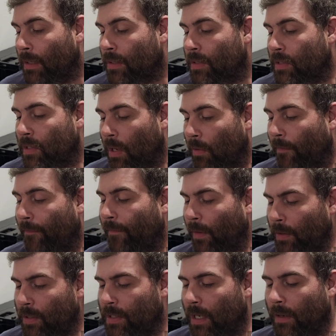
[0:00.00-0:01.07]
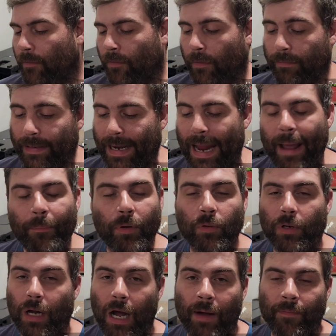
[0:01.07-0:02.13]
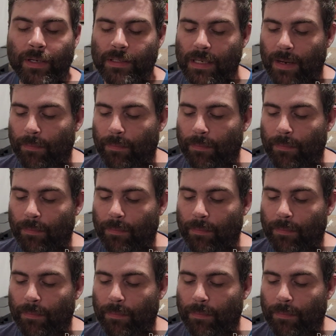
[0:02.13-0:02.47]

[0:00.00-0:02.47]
So first up, from Capital Comics,